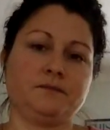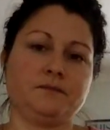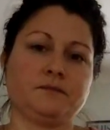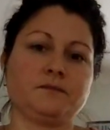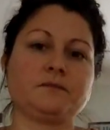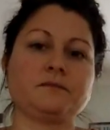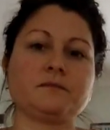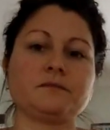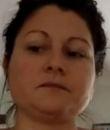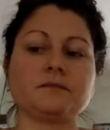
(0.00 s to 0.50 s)

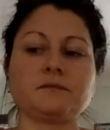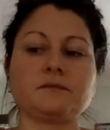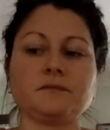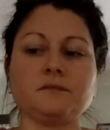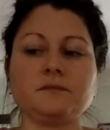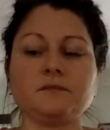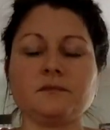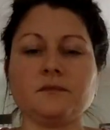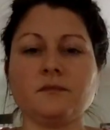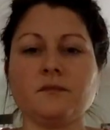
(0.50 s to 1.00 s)

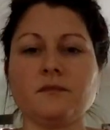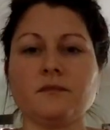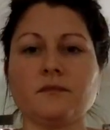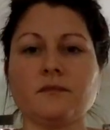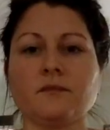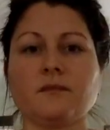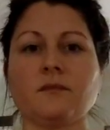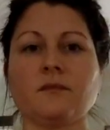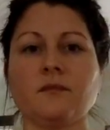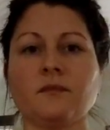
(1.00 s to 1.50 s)

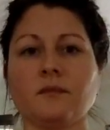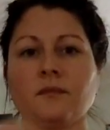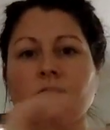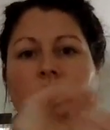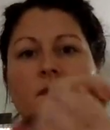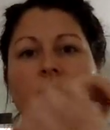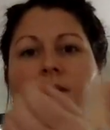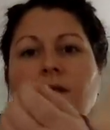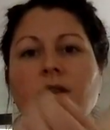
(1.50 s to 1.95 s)
(no one is talking)